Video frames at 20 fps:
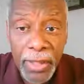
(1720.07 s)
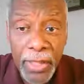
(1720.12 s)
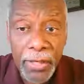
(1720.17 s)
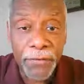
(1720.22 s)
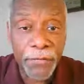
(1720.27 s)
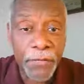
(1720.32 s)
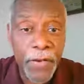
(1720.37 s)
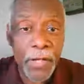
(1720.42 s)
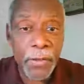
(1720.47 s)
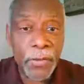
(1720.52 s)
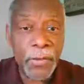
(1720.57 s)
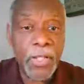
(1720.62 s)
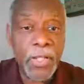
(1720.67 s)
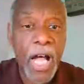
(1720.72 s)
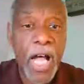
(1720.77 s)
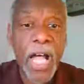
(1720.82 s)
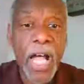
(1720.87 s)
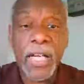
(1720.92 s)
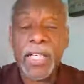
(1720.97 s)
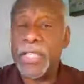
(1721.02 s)
He feared
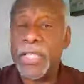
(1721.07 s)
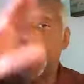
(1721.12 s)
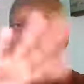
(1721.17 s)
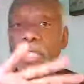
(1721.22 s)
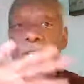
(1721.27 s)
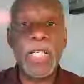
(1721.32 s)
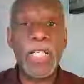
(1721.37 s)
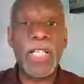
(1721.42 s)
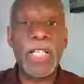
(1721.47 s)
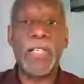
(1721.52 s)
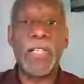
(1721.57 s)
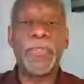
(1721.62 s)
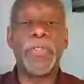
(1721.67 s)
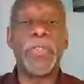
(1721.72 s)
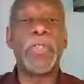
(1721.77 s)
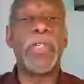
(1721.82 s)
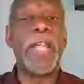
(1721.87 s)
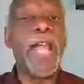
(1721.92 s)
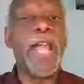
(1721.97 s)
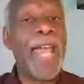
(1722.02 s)
God. He shunned
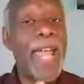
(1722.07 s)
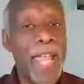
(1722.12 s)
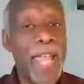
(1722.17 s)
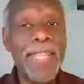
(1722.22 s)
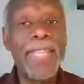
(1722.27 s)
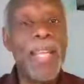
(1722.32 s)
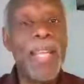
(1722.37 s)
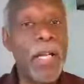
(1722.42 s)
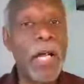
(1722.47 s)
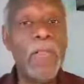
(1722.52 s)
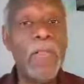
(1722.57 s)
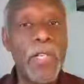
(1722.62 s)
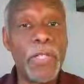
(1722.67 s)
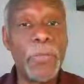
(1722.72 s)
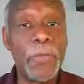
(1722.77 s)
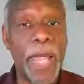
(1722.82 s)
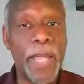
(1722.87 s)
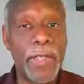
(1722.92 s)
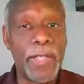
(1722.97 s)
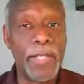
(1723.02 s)
evil. And yet all these
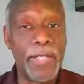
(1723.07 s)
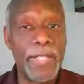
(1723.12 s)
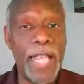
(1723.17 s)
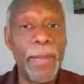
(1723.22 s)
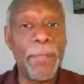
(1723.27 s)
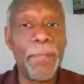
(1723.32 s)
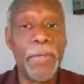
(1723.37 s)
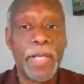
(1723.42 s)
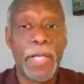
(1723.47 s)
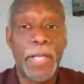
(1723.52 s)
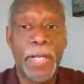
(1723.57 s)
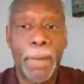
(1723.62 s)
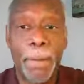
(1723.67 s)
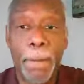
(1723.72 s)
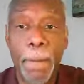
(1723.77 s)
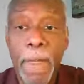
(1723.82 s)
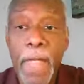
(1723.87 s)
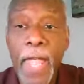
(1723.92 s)
bad things happened to him.